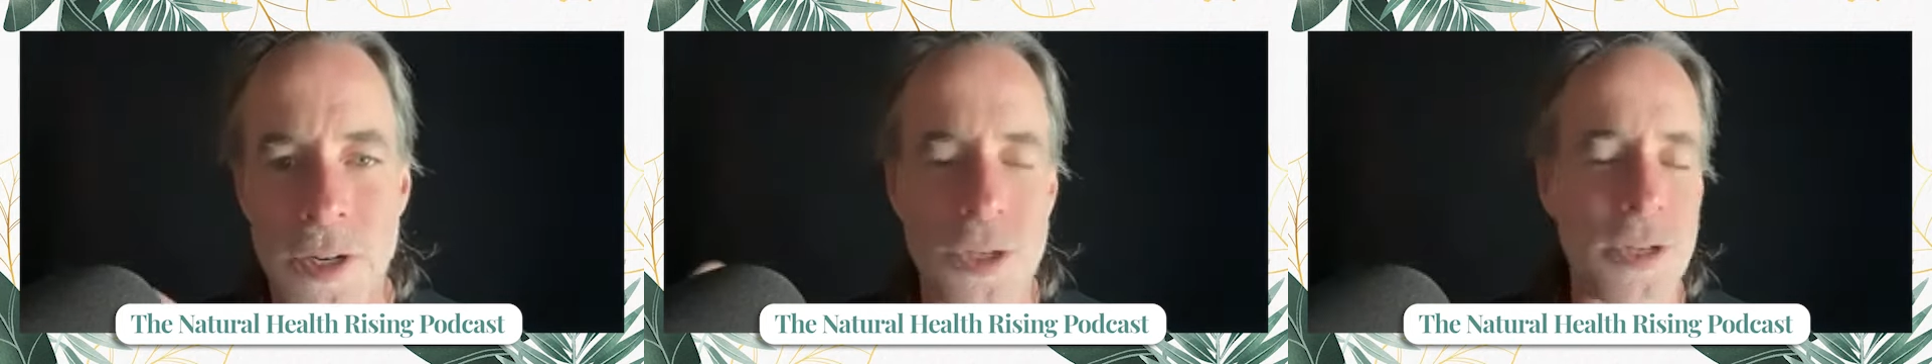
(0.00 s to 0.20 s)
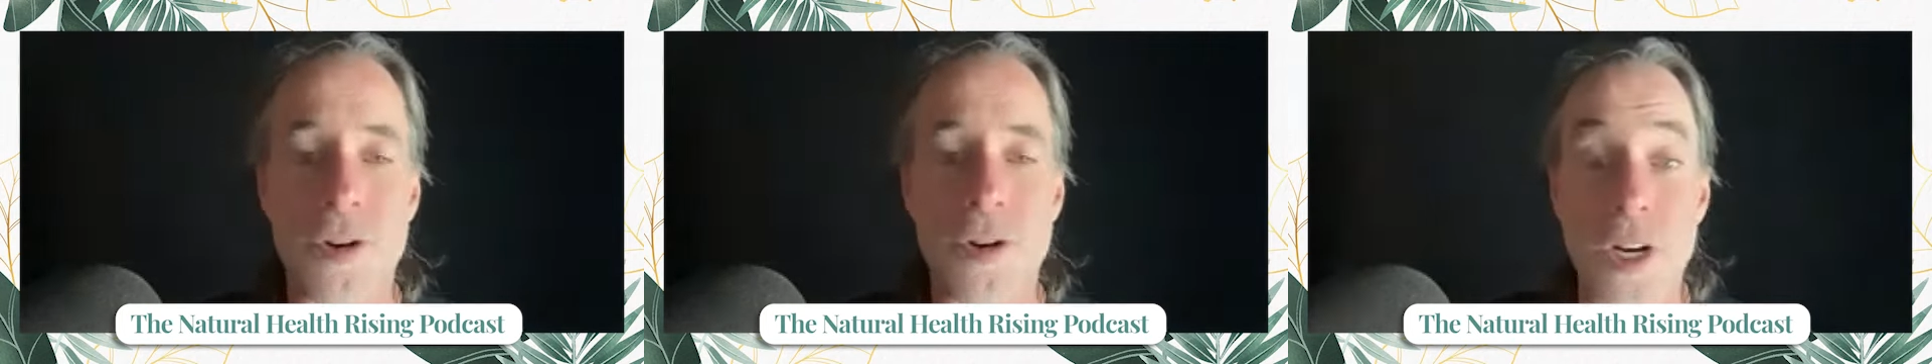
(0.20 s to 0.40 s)

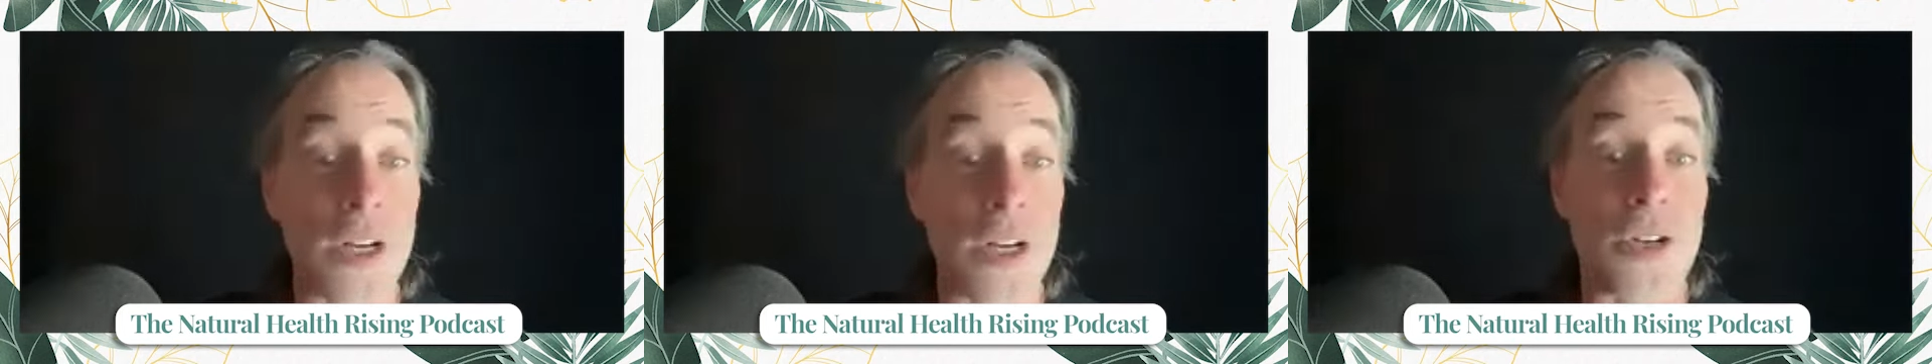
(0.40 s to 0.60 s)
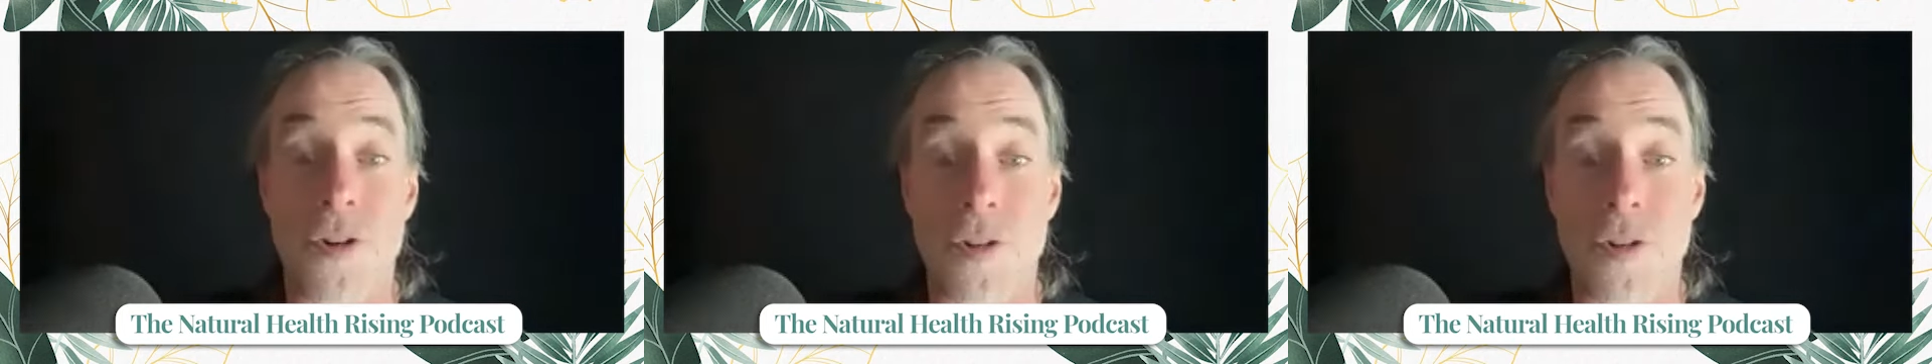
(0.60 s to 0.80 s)
So
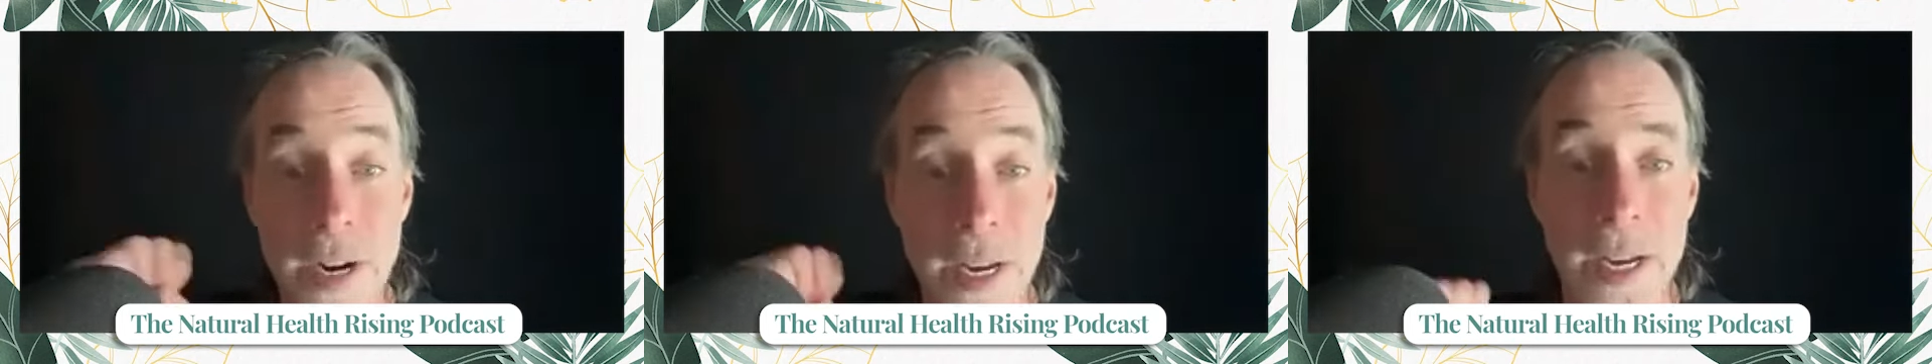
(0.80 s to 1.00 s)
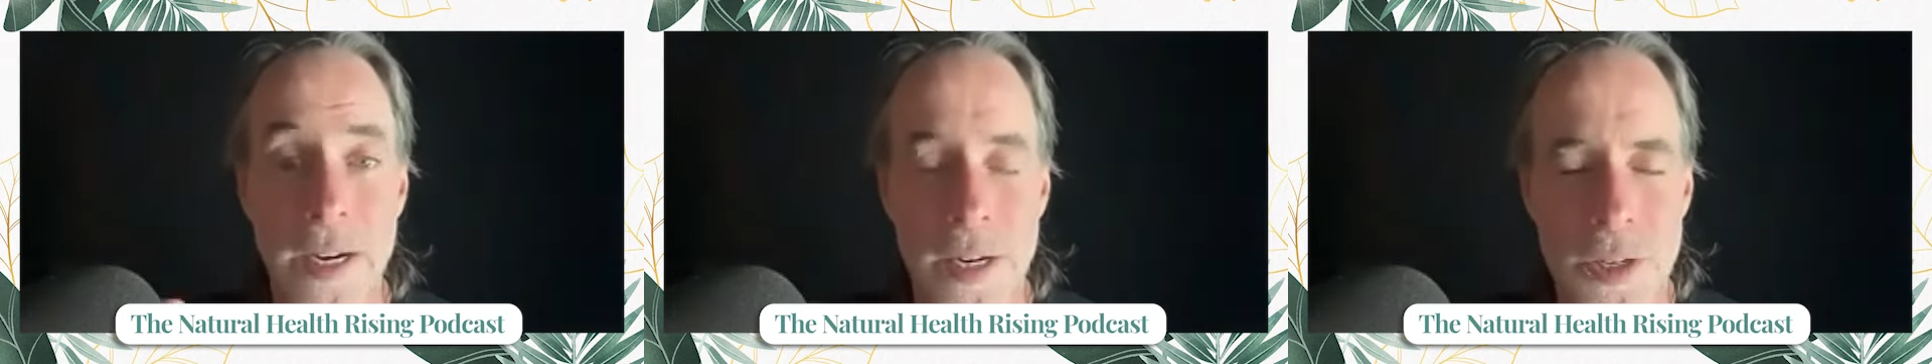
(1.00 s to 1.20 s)
just
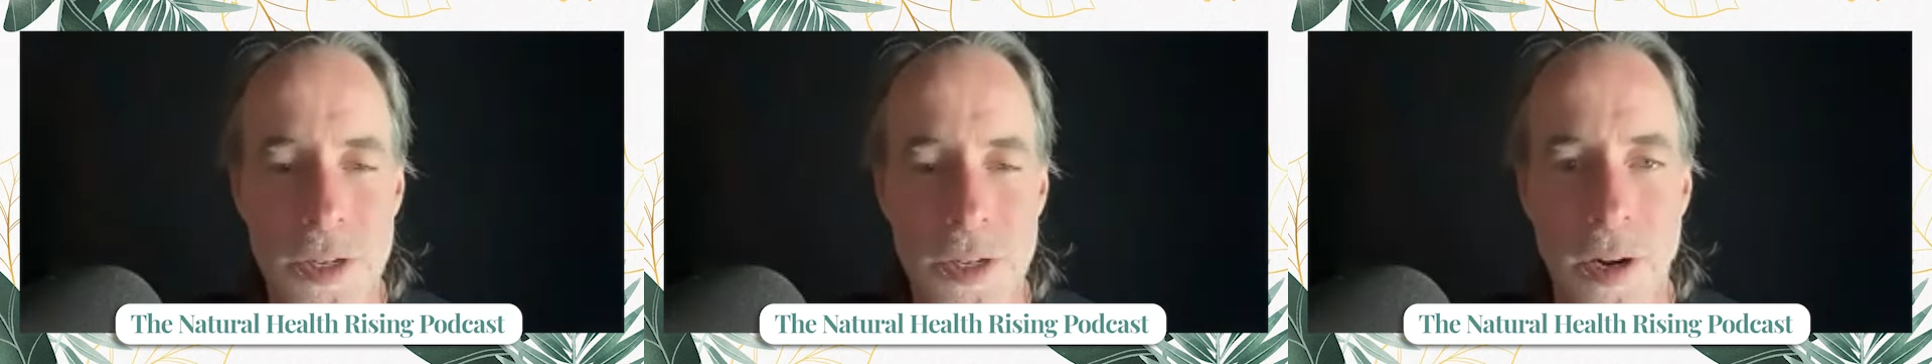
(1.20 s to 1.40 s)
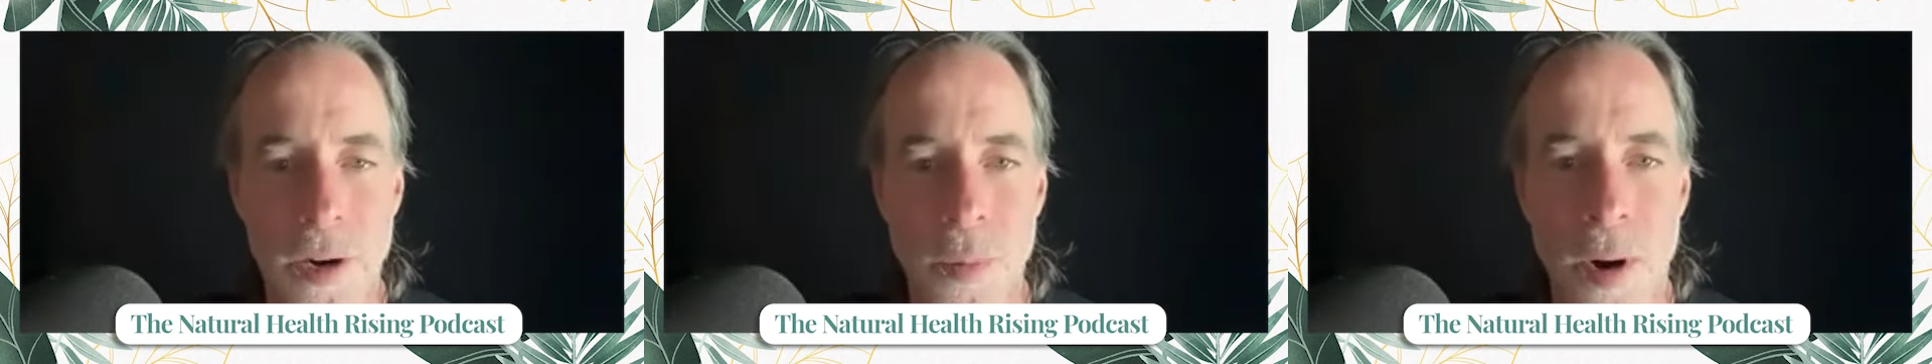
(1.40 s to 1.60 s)
drinking distilled